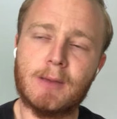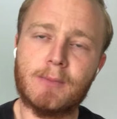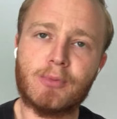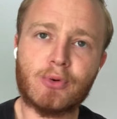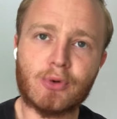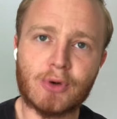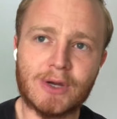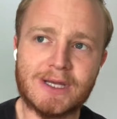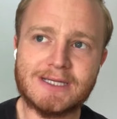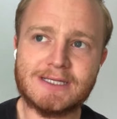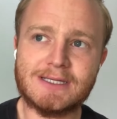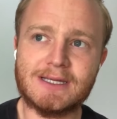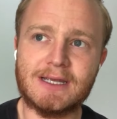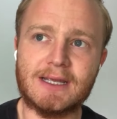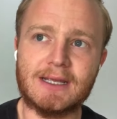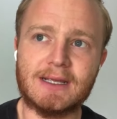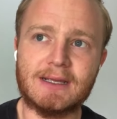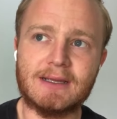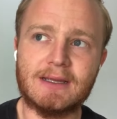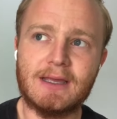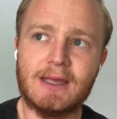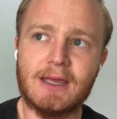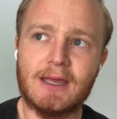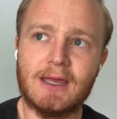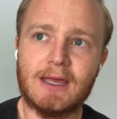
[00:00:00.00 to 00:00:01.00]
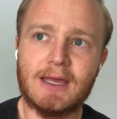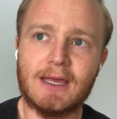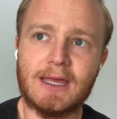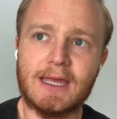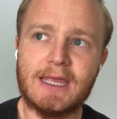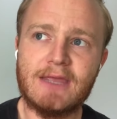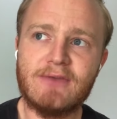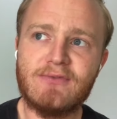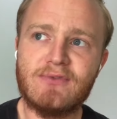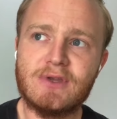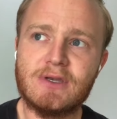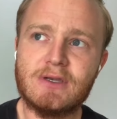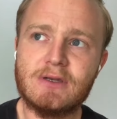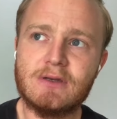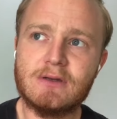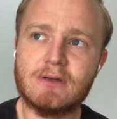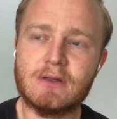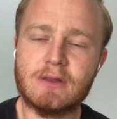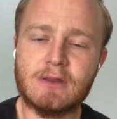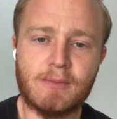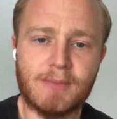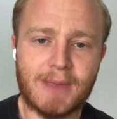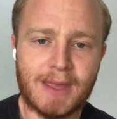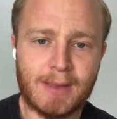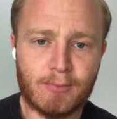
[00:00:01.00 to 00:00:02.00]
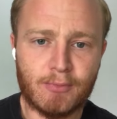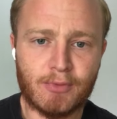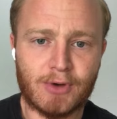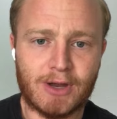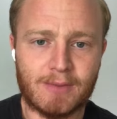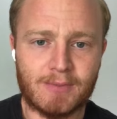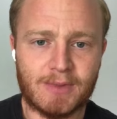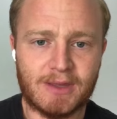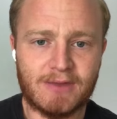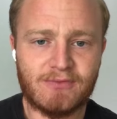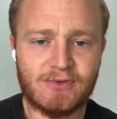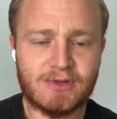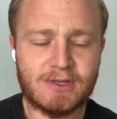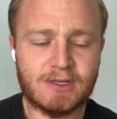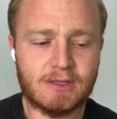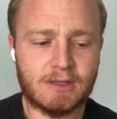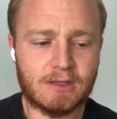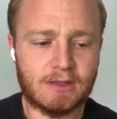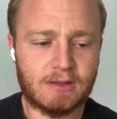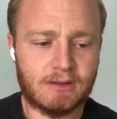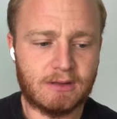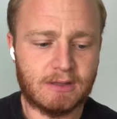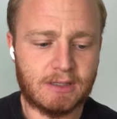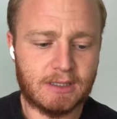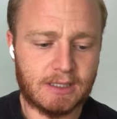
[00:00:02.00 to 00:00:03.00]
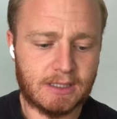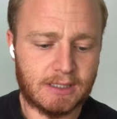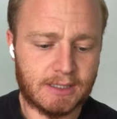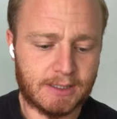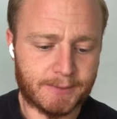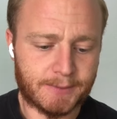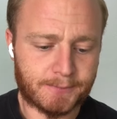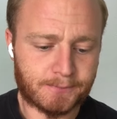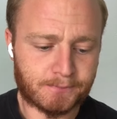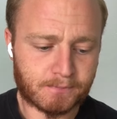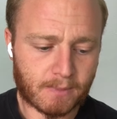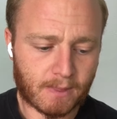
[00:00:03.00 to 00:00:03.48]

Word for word: printing even the membrane, even the, uh,